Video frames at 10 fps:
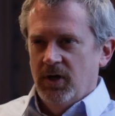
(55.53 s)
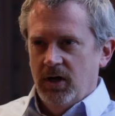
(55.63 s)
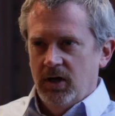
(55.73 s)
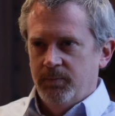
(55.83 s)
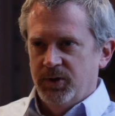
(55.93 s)

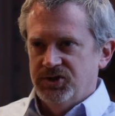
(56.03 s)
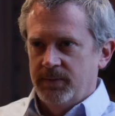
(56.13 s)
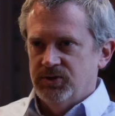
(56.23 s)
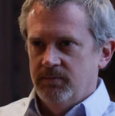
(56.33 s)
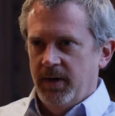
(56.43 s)
uh,
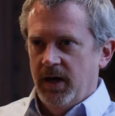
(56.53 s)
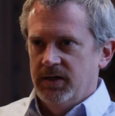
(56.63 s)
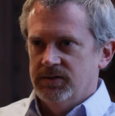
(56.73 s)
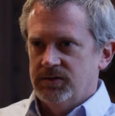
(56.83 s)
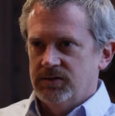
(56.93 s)
perception
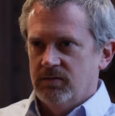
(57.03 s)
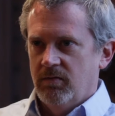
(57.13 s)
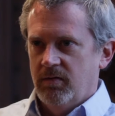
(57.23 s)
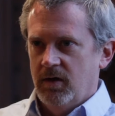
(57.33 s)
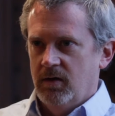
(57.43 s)
bias
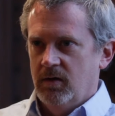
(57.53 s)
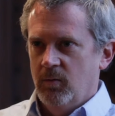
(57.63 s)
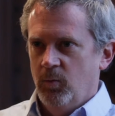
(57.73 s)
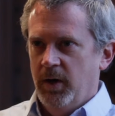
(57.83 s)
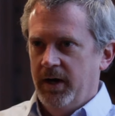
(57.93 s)
thing
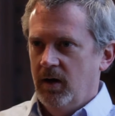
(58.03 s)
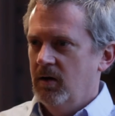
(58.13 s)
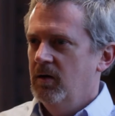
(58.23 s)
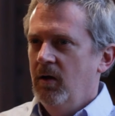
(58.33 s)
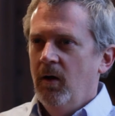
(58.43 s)

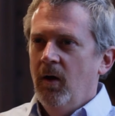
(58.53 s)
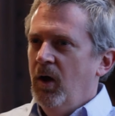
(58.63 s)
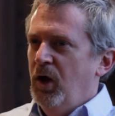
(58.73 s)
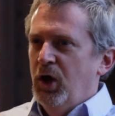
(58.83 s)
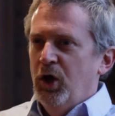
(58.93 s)
where
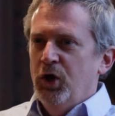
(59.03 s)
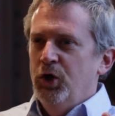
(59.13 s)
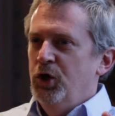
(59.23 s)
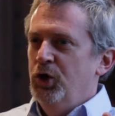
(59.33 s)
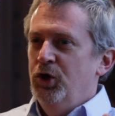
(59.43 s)

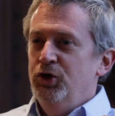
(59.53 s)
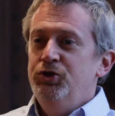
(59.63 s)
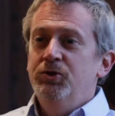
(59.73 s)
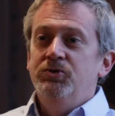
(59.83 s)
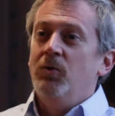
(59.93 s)
you